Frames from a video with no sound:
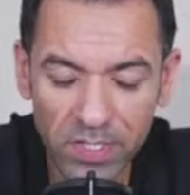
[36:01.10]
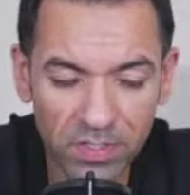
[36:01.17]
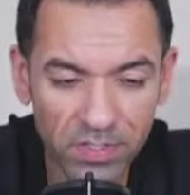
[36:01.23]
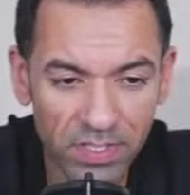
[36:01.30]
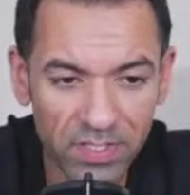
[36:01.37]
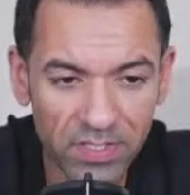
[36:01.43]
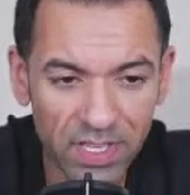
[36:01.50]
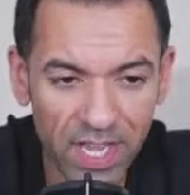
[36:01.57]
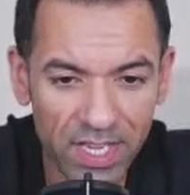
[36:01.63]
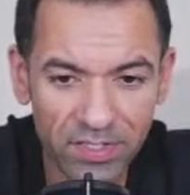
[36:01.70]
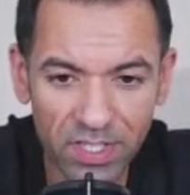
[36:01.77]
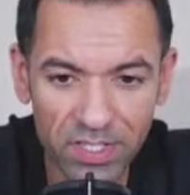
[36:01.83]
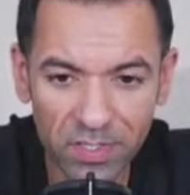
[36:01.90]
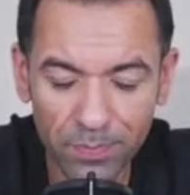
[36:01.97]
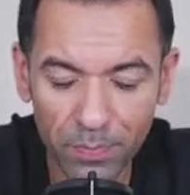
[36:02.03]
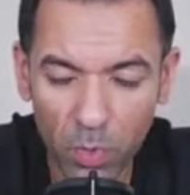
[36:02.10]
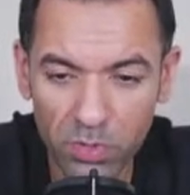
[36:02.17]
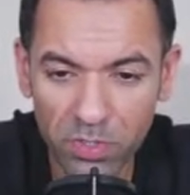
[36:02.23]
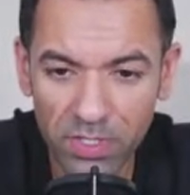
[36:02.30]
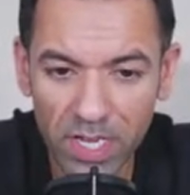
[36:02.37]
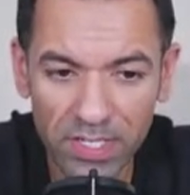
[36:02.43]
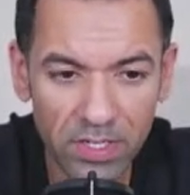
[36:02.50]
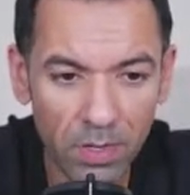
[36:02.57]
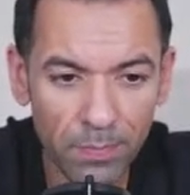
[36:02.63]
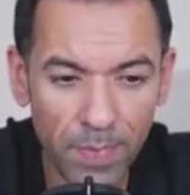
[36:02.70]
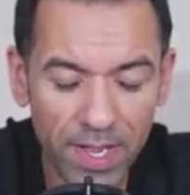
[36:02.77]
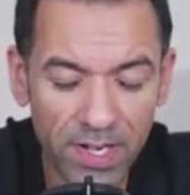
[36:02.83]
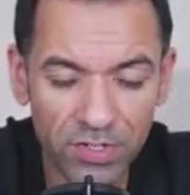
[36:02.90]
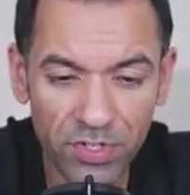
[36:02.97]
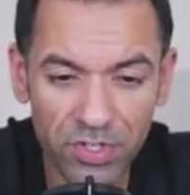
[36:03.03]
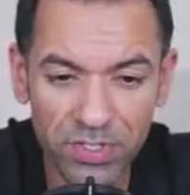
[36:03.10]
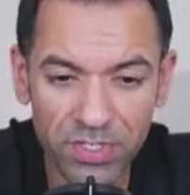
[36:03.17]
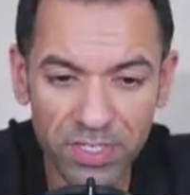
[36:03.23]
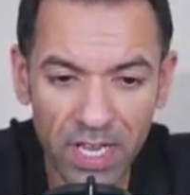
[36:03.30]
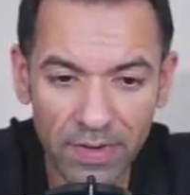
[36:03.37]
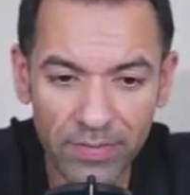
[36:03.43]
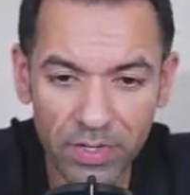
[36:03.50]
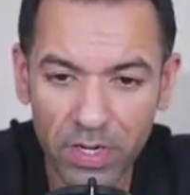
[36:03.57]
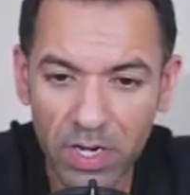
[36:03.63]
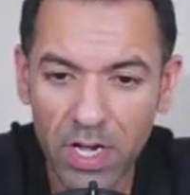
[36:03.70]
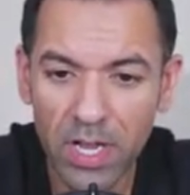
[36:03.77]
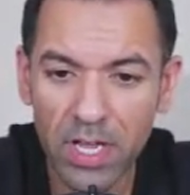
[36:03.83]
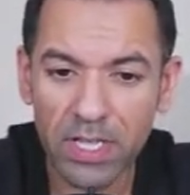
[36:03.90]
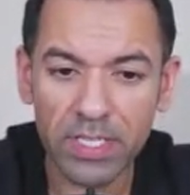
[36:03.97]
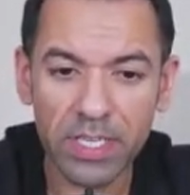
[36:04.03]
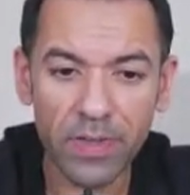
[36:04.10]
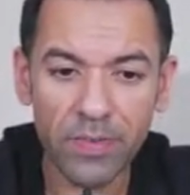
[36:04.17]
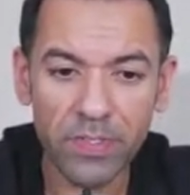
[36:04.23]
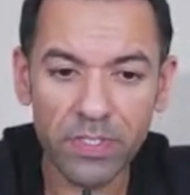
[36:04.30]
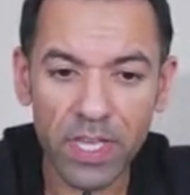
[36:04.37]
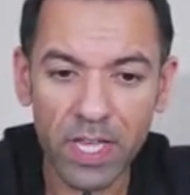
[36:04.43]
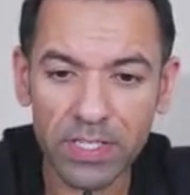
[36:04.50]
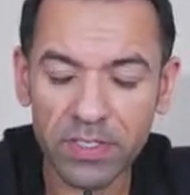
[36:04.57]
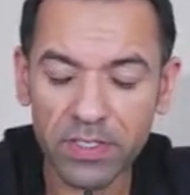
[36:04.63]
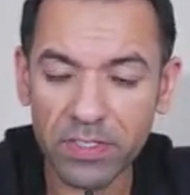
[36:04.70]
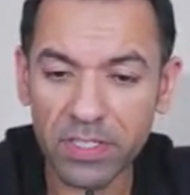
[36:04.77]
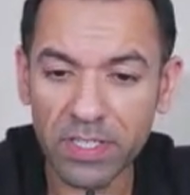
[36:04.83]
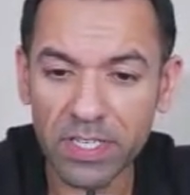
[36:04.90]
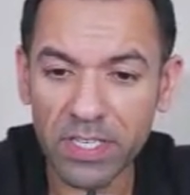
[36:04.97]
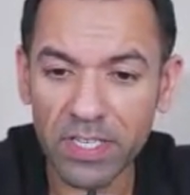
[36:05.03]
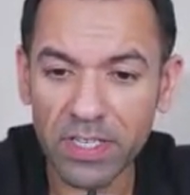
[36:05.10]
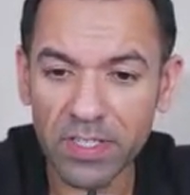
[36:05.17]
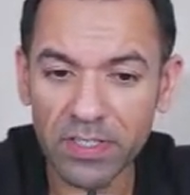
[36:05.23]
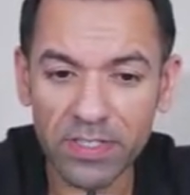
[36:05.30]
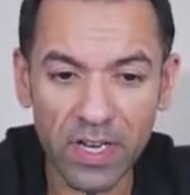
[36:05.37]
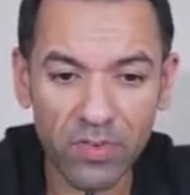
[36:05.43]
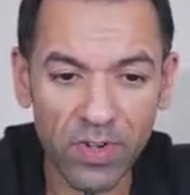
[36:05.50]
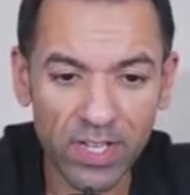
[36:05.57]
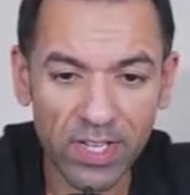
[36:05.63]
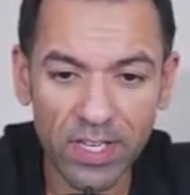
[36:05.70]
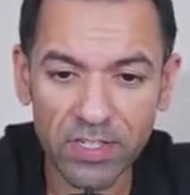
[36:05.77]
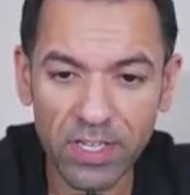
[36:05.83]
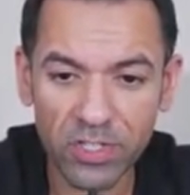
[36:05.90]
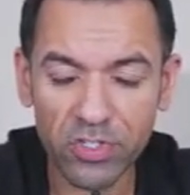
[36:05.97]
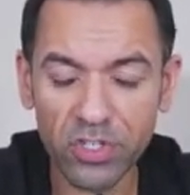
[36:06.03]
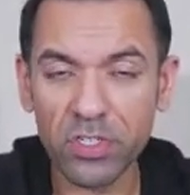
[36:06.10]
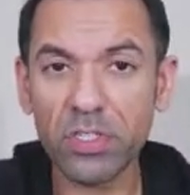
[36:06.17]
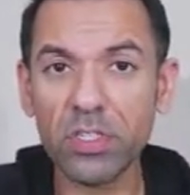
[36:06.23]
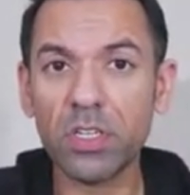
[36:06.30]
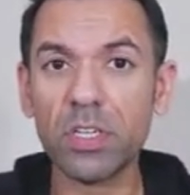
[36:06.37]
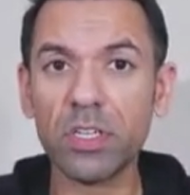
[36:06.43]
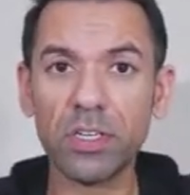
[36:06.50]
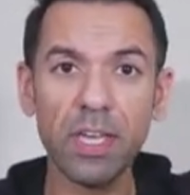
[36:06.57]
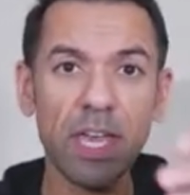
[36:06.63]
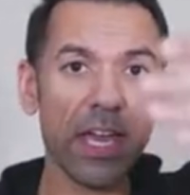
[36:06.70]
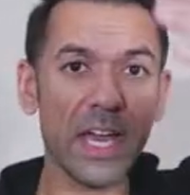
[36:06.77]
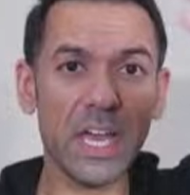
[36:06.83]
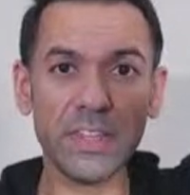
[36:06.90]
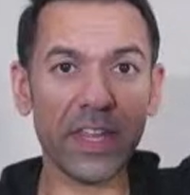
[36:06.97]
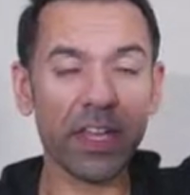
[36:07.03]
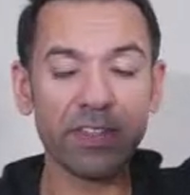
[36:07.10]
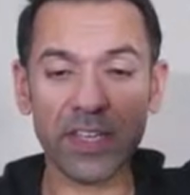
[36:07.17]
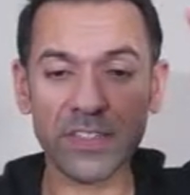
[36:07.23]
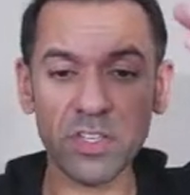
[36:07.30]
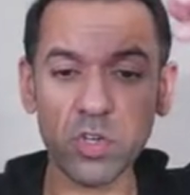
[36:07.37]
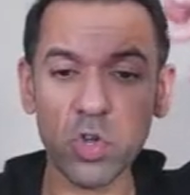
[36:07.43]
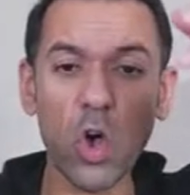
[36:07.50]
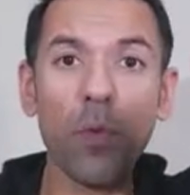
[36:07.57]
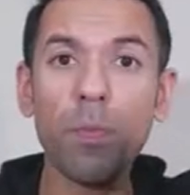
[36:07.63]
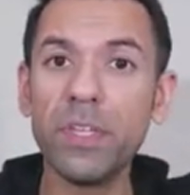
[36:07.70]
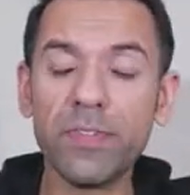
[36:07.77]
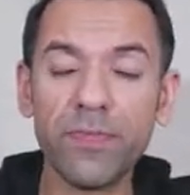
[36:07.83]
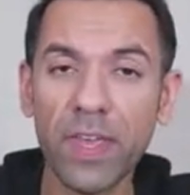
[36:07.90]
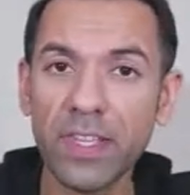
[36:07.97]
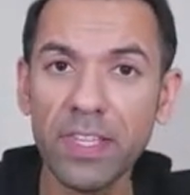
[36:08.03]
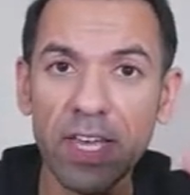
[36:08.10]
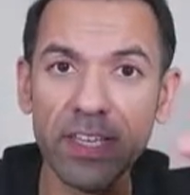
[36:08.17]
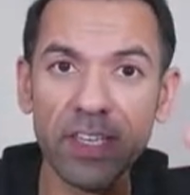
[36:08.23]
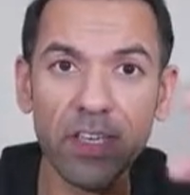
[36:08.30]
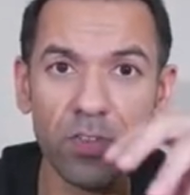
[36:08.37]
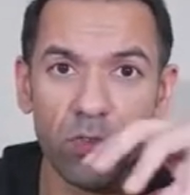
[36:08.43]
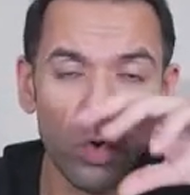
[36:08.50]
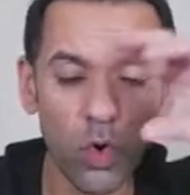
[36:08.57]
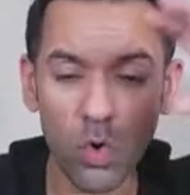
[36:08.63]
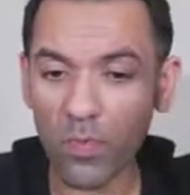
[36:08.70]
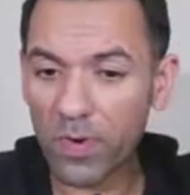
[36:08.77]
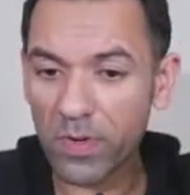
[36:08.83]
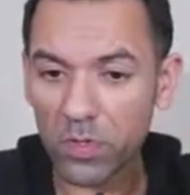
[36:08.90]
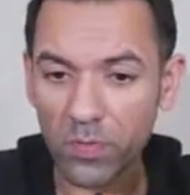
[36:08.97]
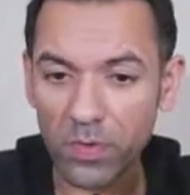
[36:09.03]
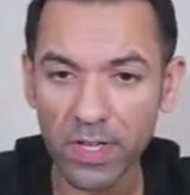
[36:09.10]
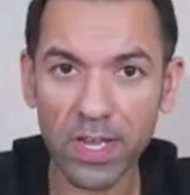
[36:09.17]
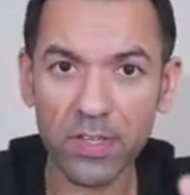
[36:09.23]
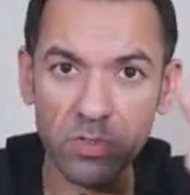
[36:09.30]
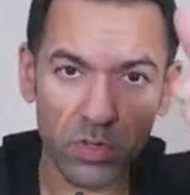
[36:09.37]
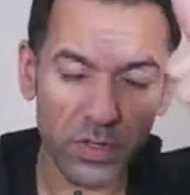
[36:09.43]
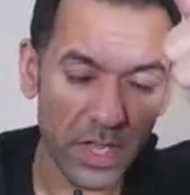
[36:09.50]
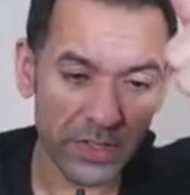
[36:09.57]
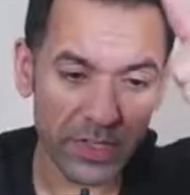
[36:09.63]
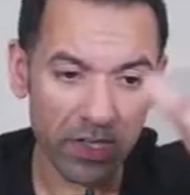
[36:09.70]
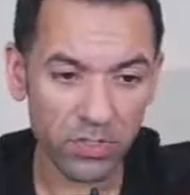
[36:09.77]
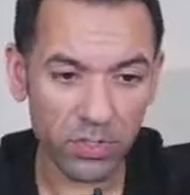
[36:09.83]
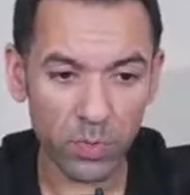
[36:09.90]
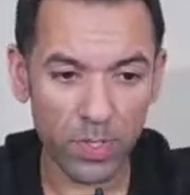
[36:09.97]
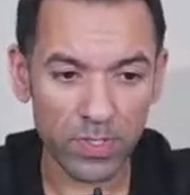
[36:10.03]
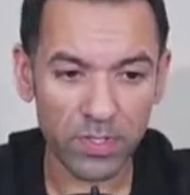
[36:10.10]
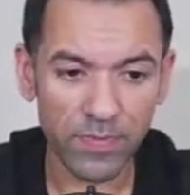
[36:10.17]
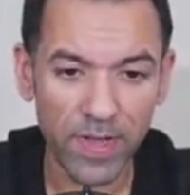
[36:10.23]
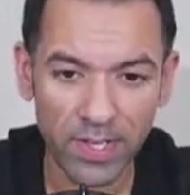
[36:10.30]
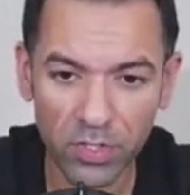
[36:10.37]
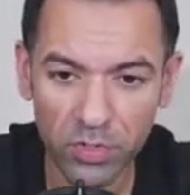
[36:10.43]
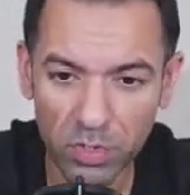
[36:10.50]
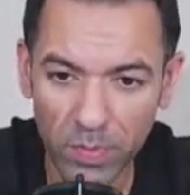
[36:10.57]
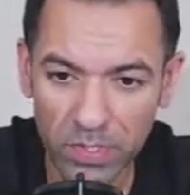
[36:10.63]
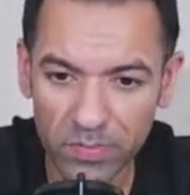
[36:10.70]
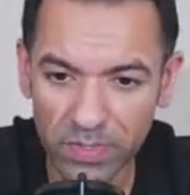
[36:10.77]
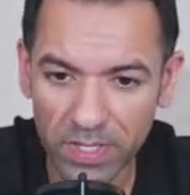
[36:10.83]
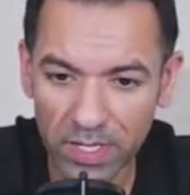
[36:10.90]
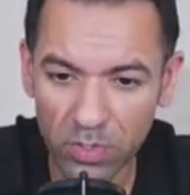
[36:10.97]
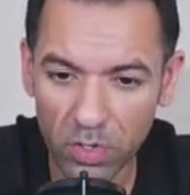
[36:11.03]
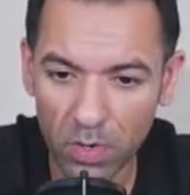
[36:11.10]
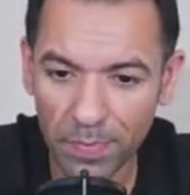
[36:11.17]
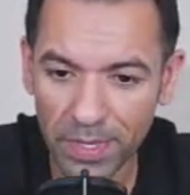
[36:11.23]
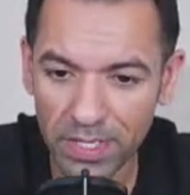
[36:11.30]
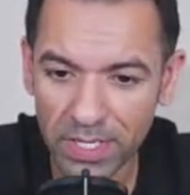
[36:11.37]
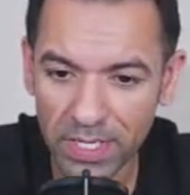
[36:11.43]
success is important as our managers never give us that recognition. Hey, that's a common thing that I hear over and over again. So that's Twitter. Thank you so much for that comment.